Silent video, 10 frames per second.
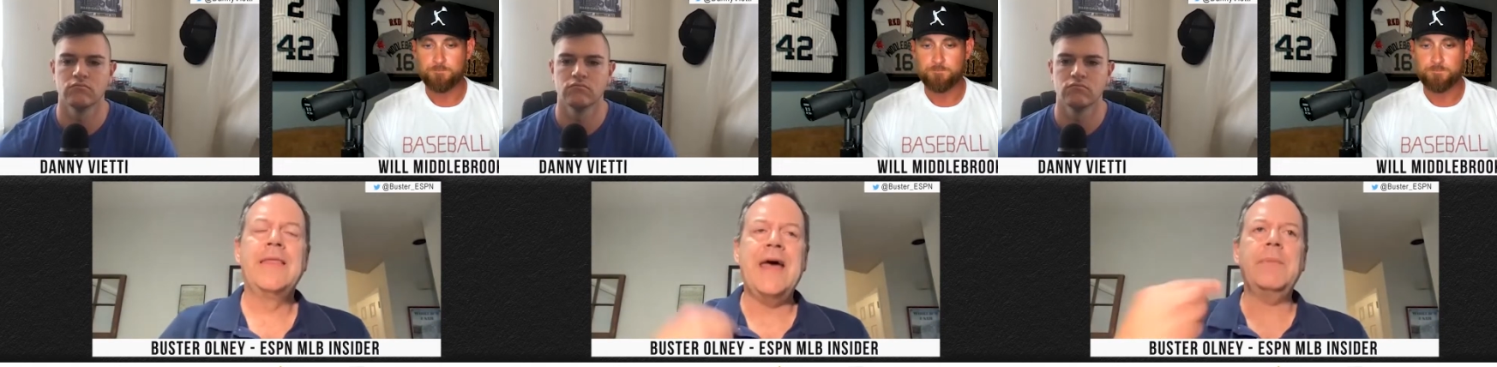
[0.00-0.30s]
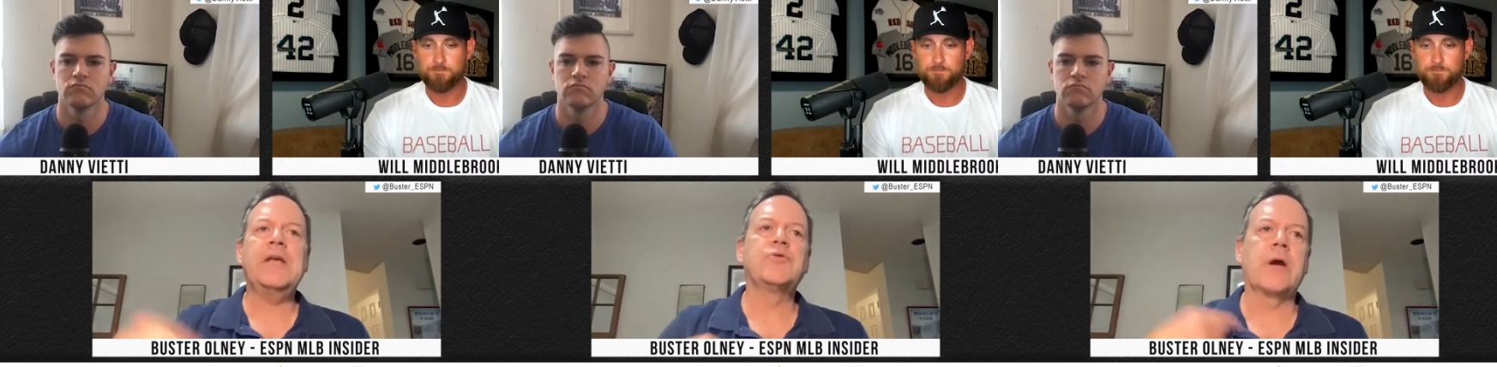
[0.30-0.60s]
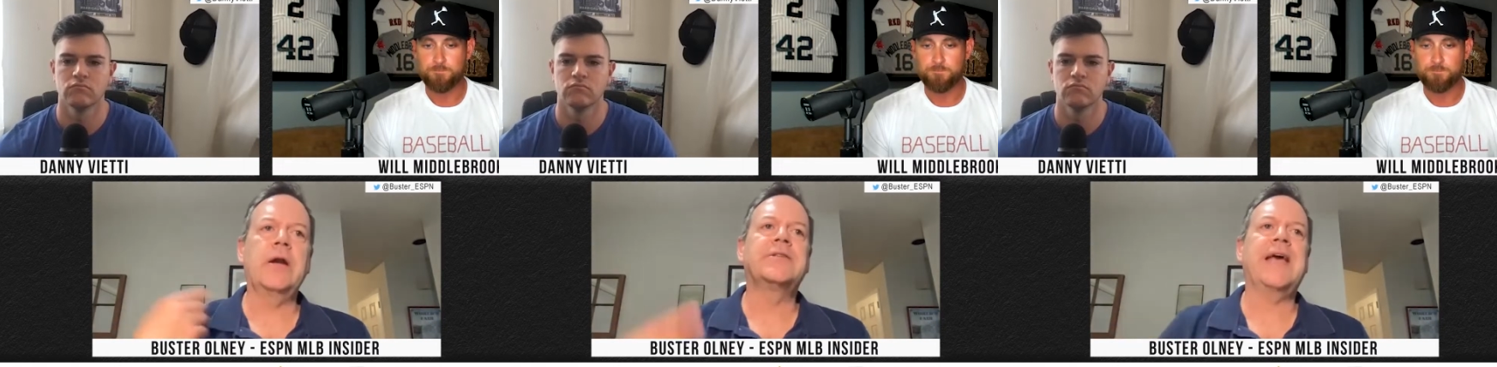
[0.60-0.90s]
Speaker 1: That means we're
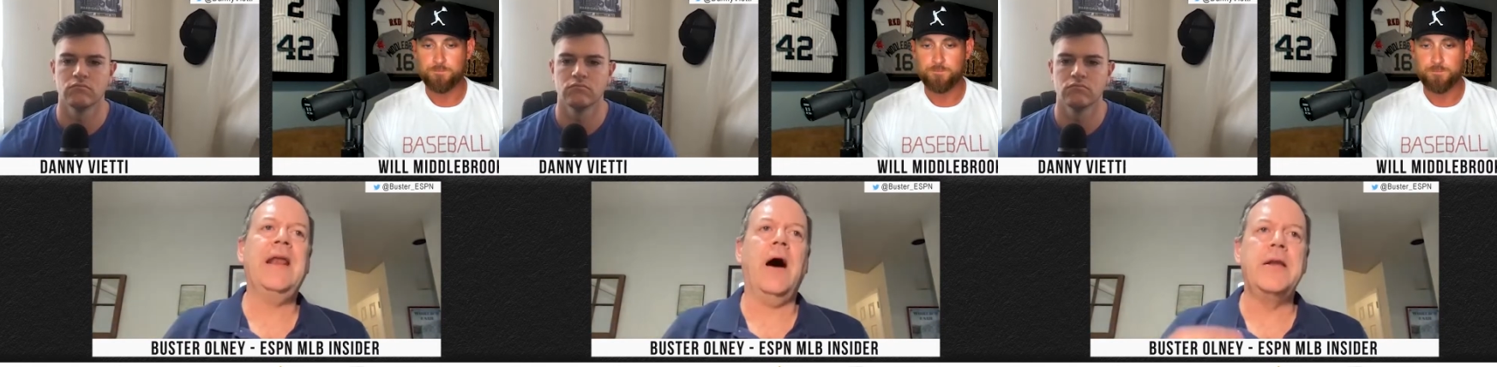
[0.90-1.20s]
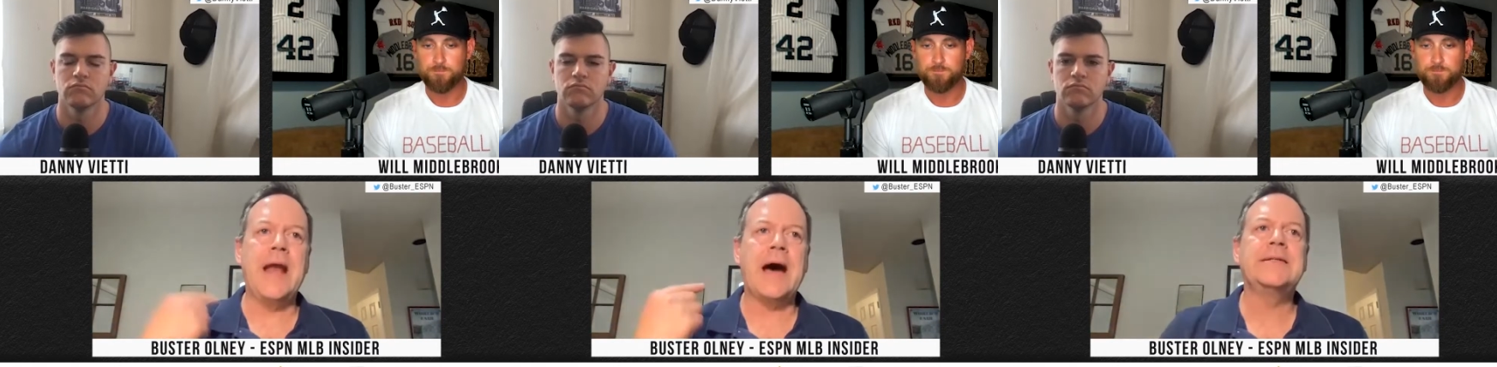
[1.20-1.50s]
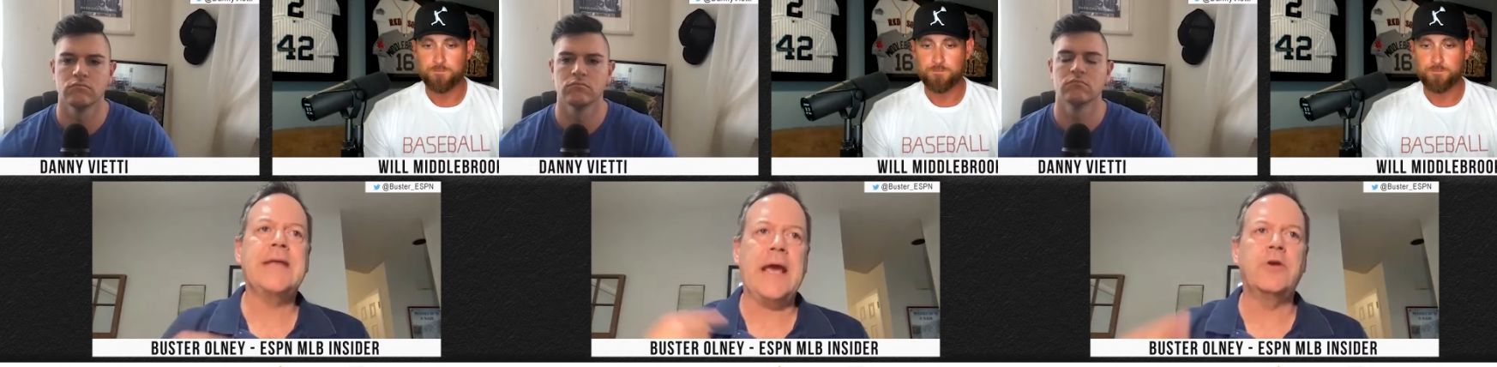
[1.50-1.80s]
going to ten-
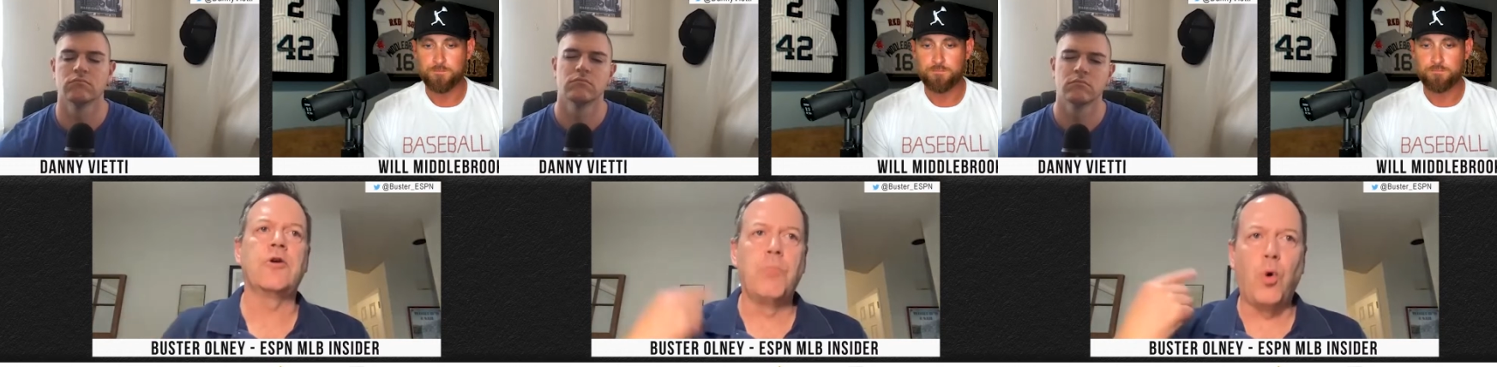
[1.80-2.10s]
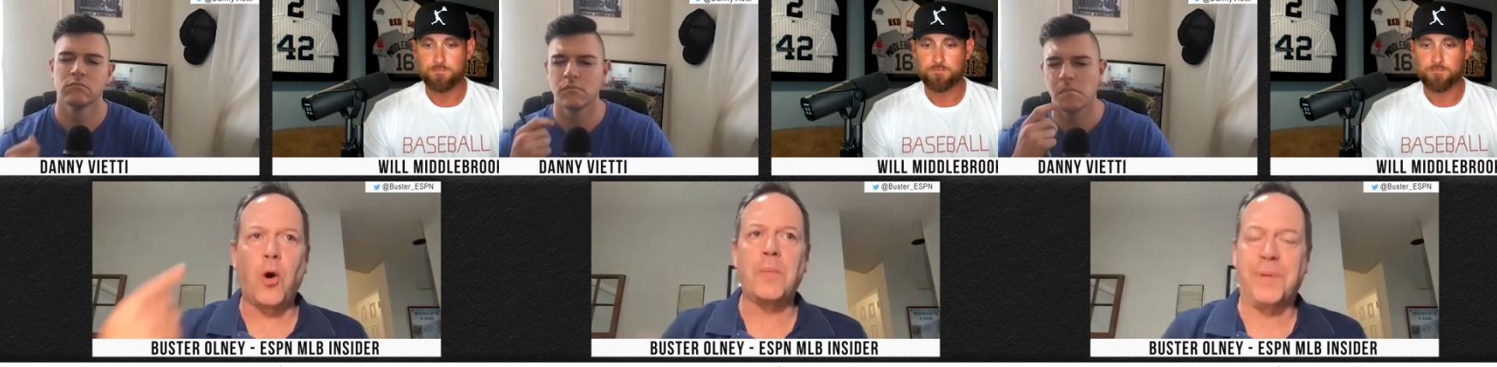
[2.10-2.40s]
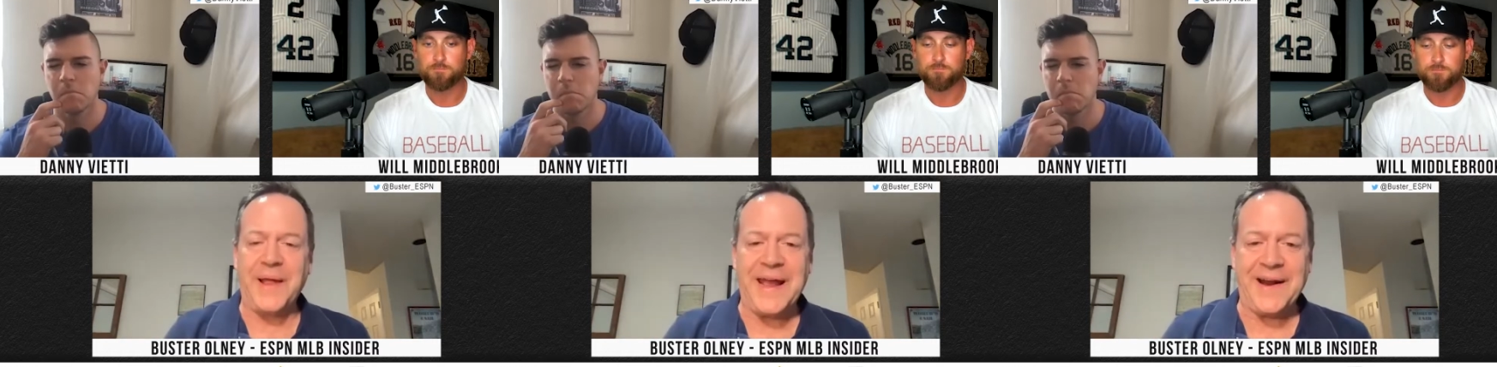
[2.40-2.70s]
non-tender more
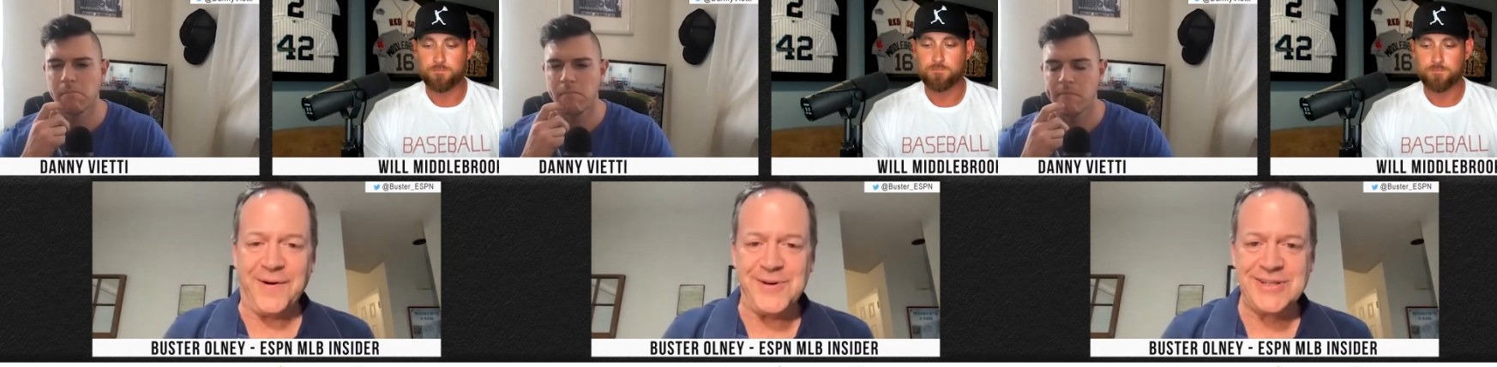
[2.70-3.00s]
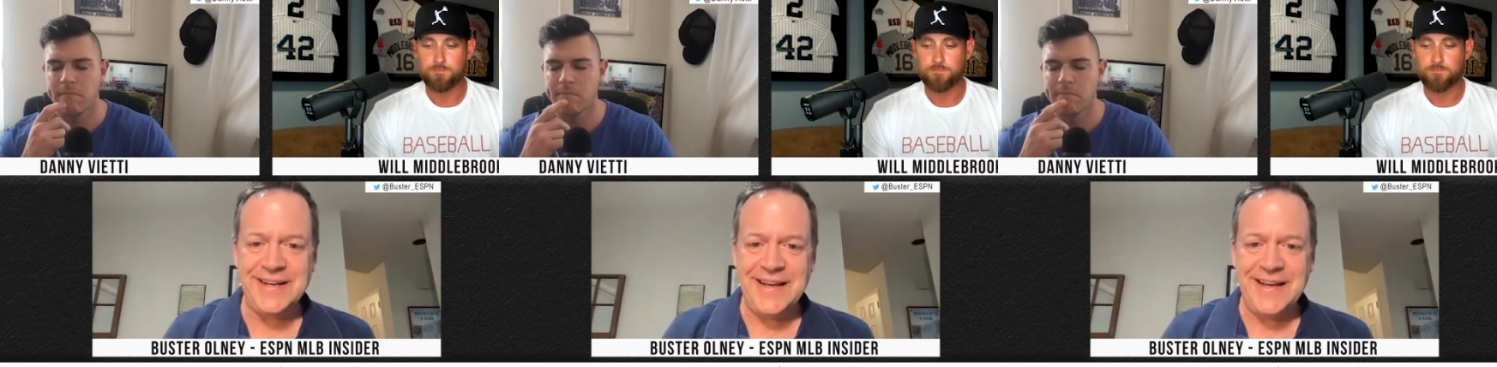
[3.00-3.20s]
players